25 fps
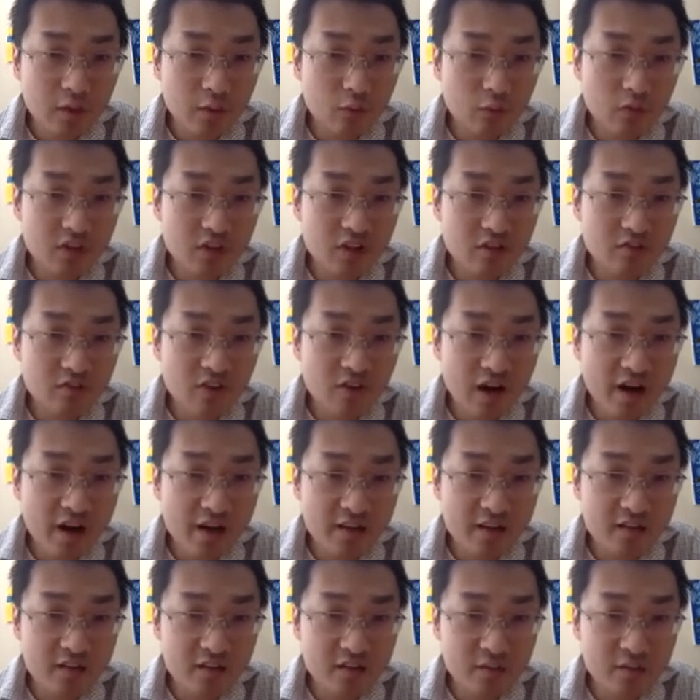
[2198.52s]
We
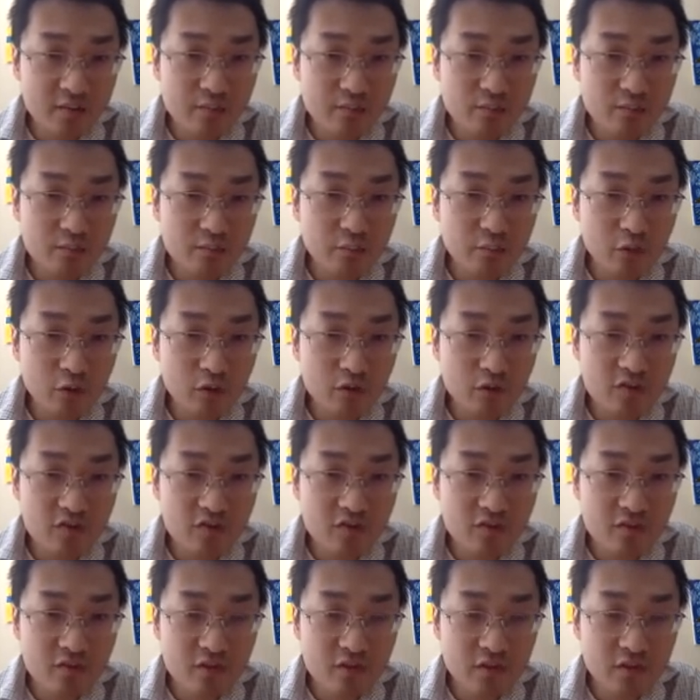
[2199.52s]
divide
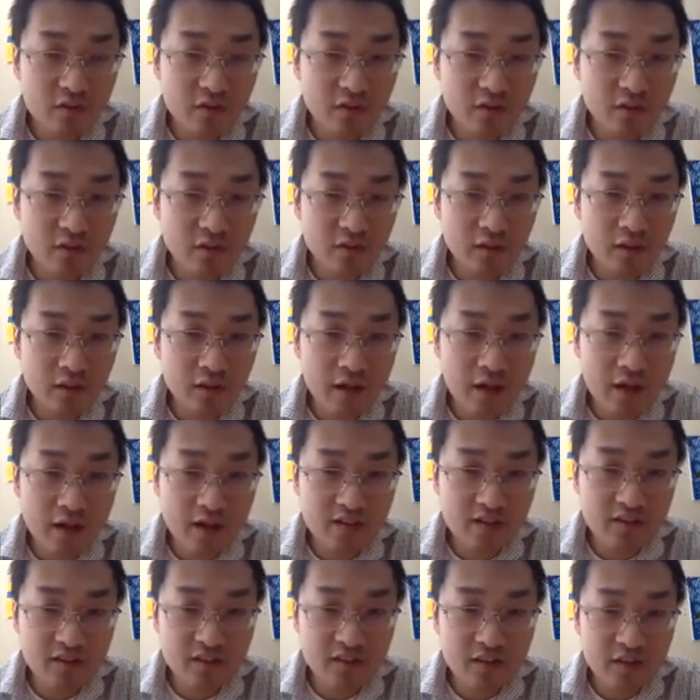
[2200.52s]
both
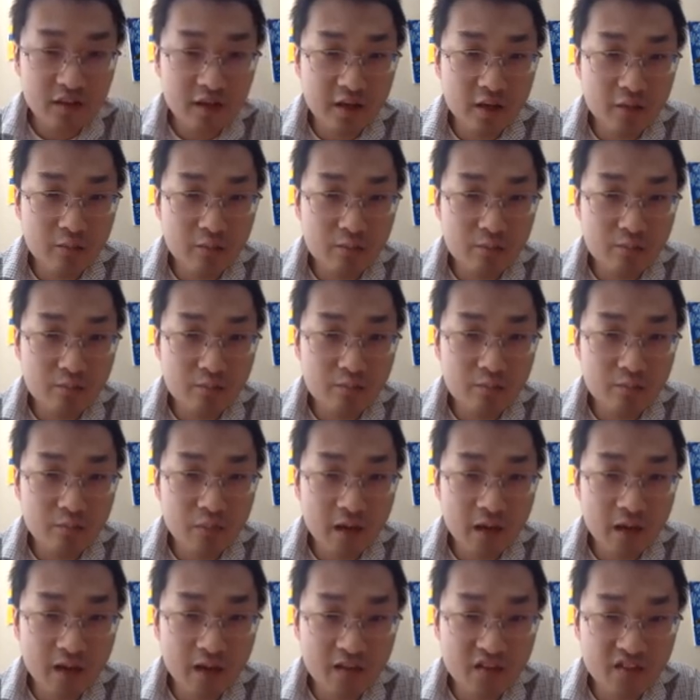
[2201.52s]
x and m
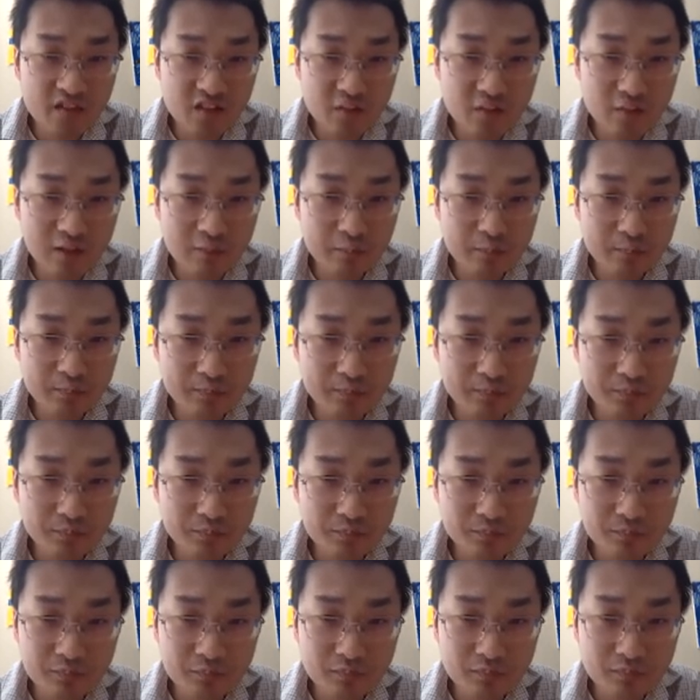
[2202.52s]
by sigma,
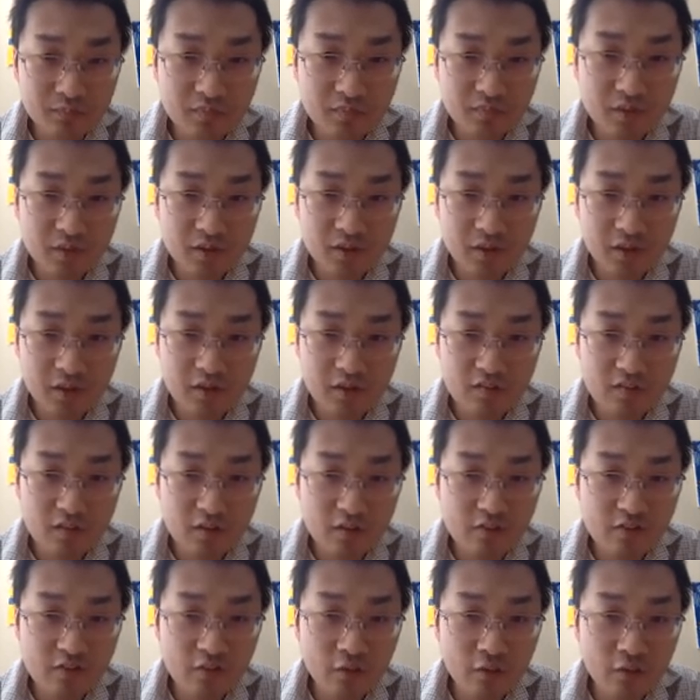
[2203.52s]
and
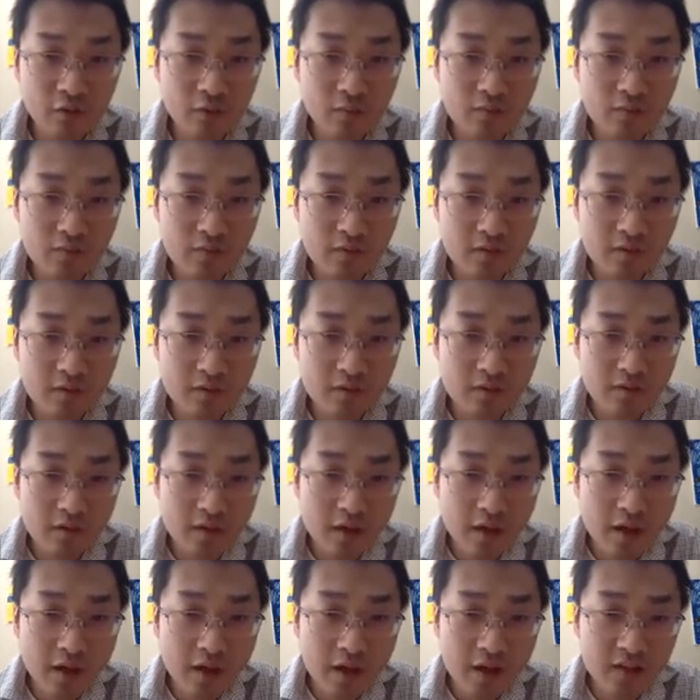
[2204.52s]
therefore
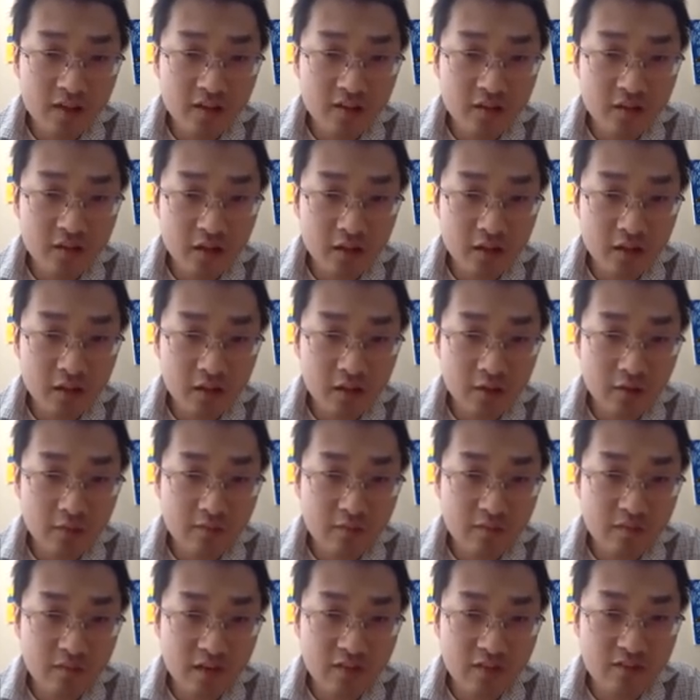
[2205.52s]
x,
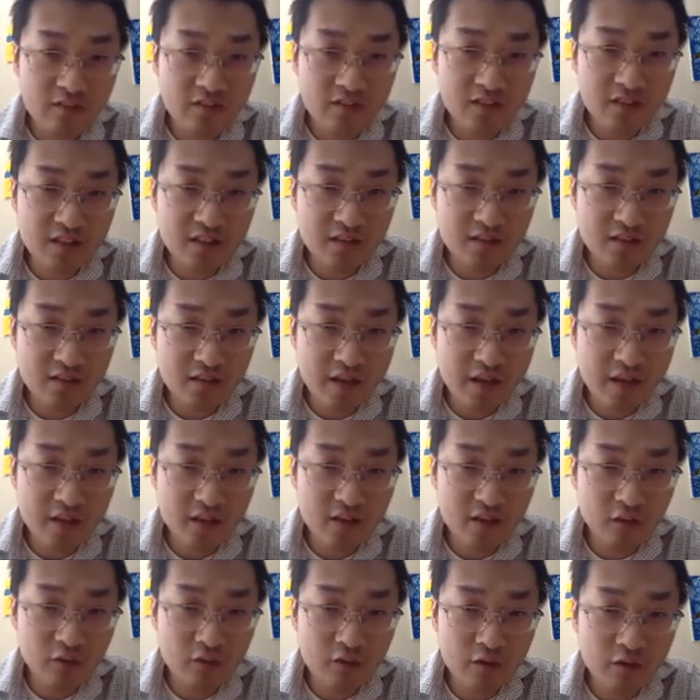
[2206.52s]
the left-hand side,
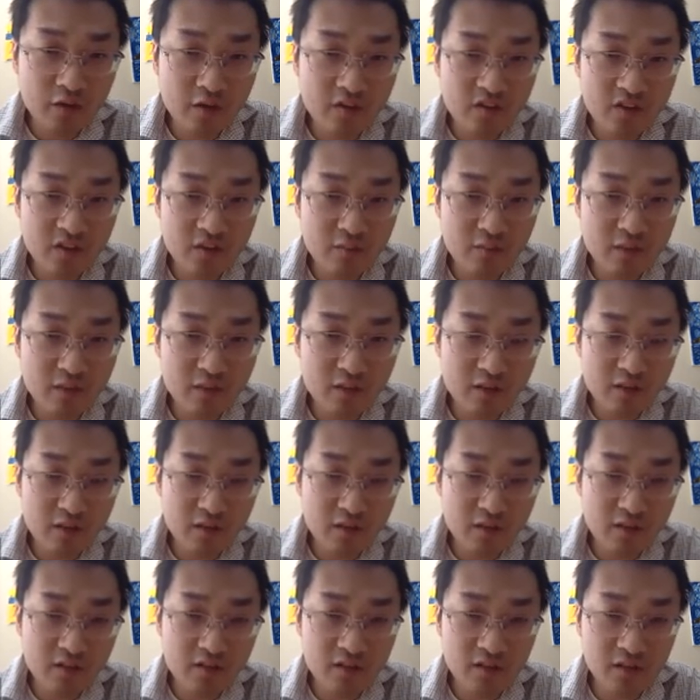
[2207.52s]
x over sigma
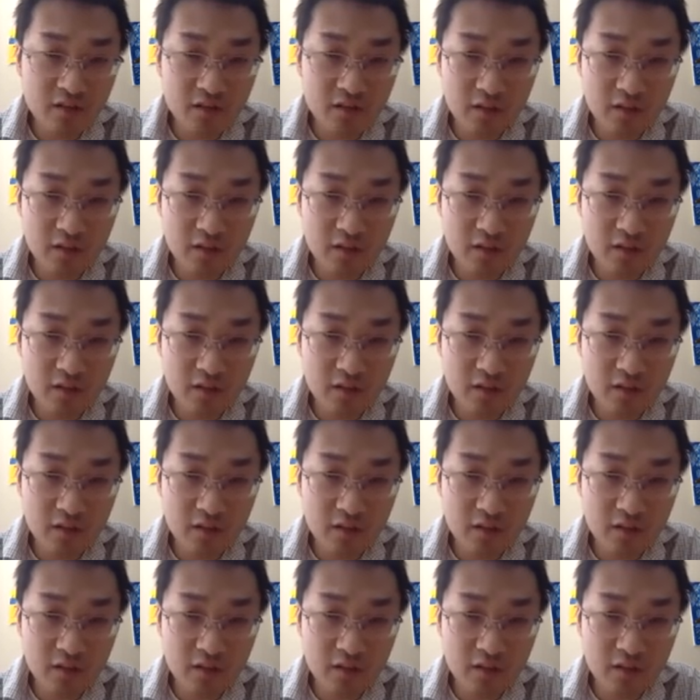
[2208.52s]
is